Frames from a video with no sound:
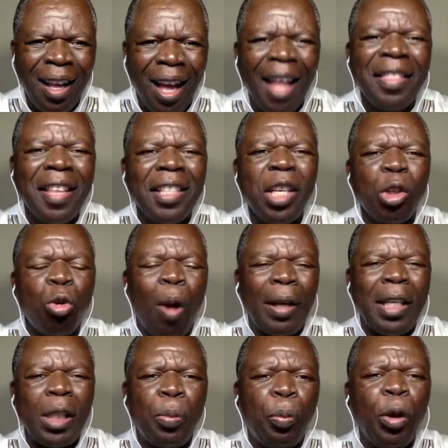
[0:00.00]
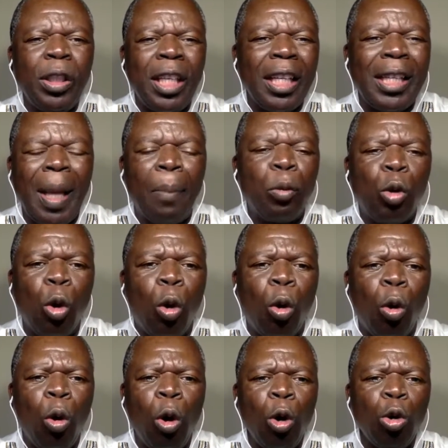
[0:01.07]
And this is what is putting them
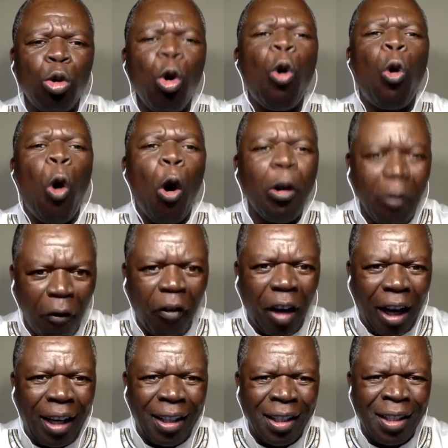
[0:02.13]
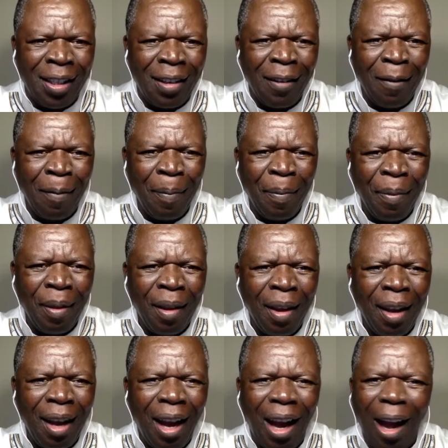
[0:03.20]
to conflict.
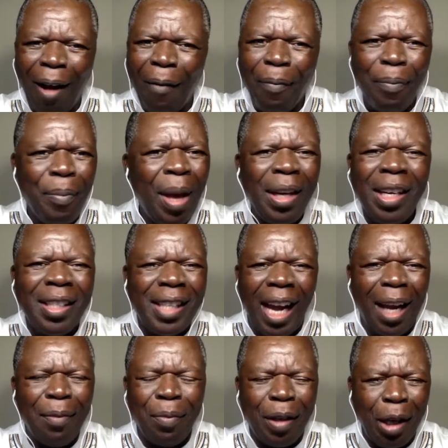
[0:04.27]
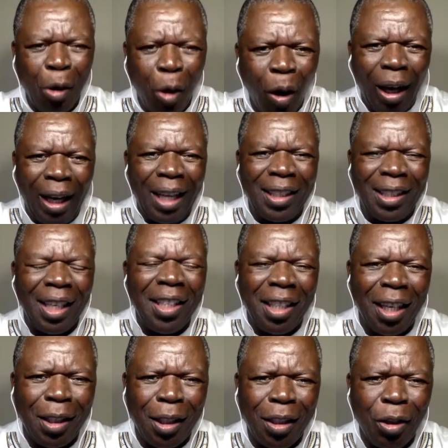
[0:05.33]
Many times in
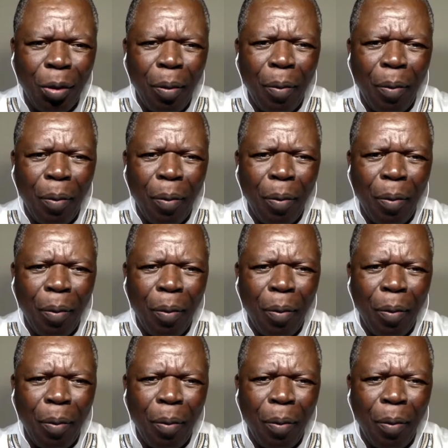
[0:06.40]
organizations,